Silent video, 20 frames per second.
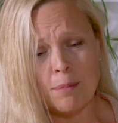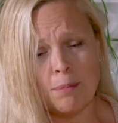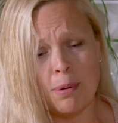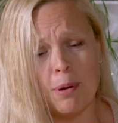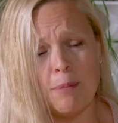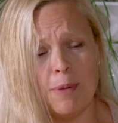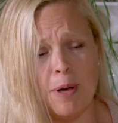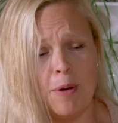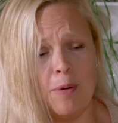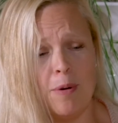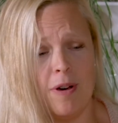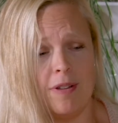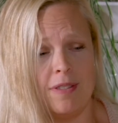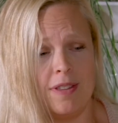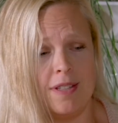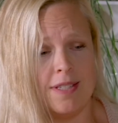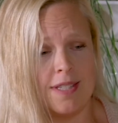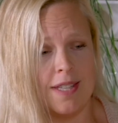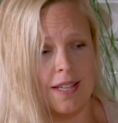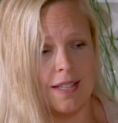promote all
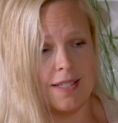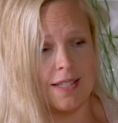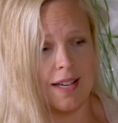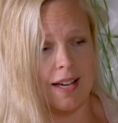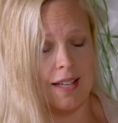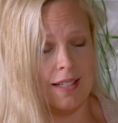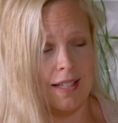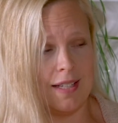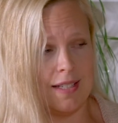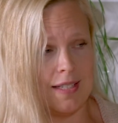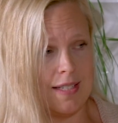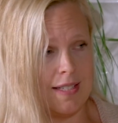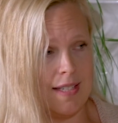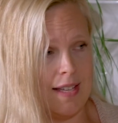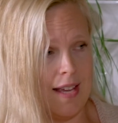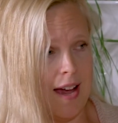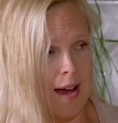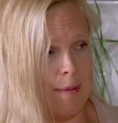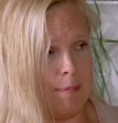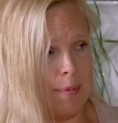these things that I'd like to see
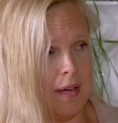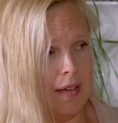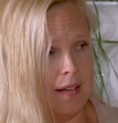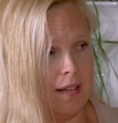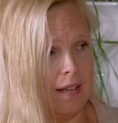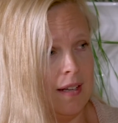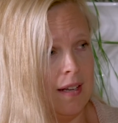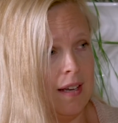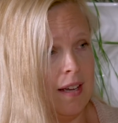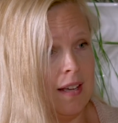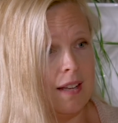happen,